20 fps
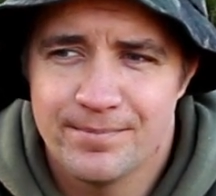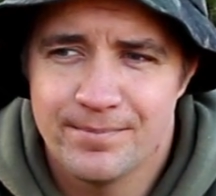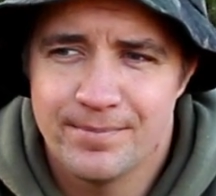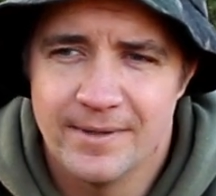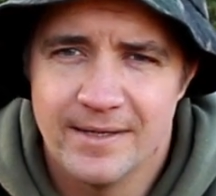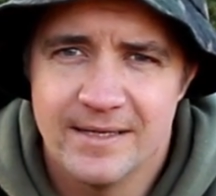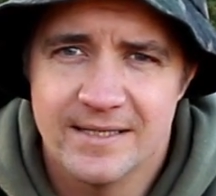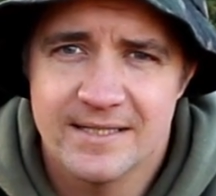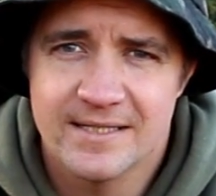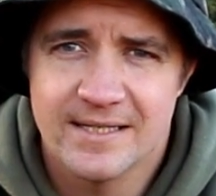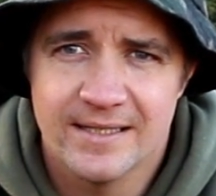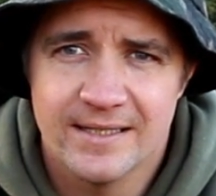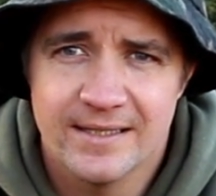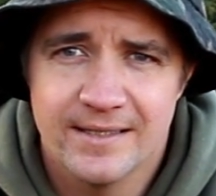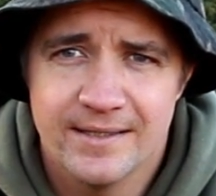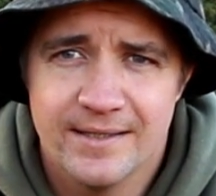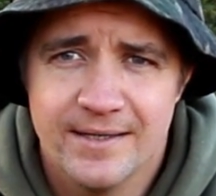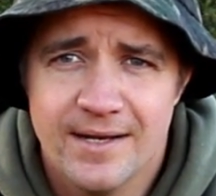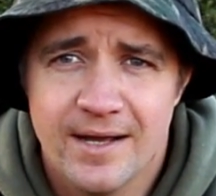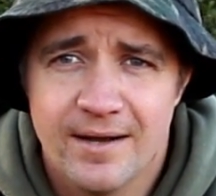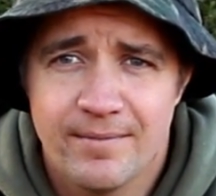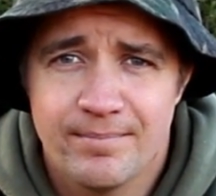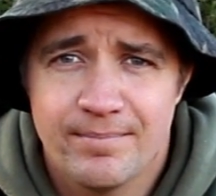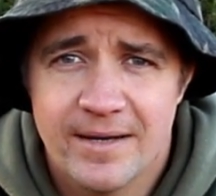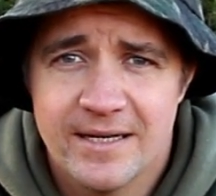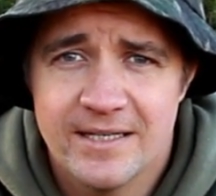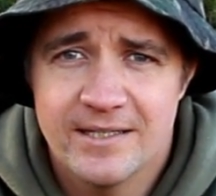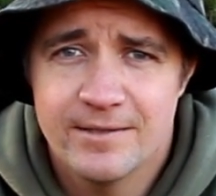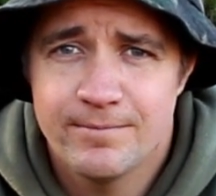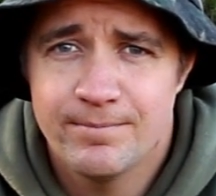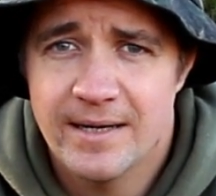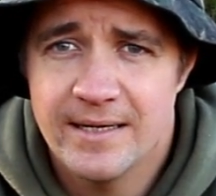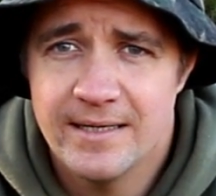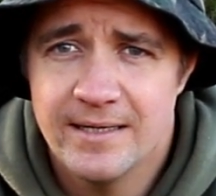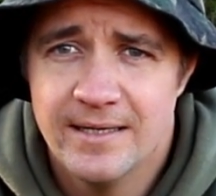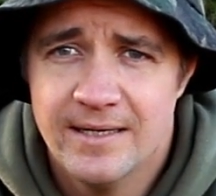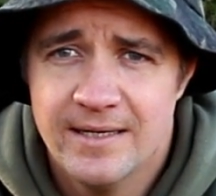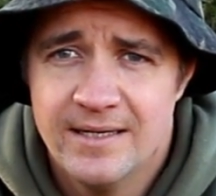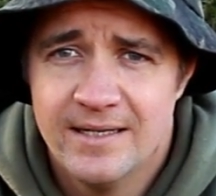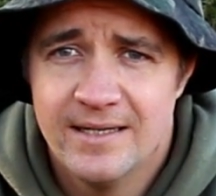but it's a nut based bait.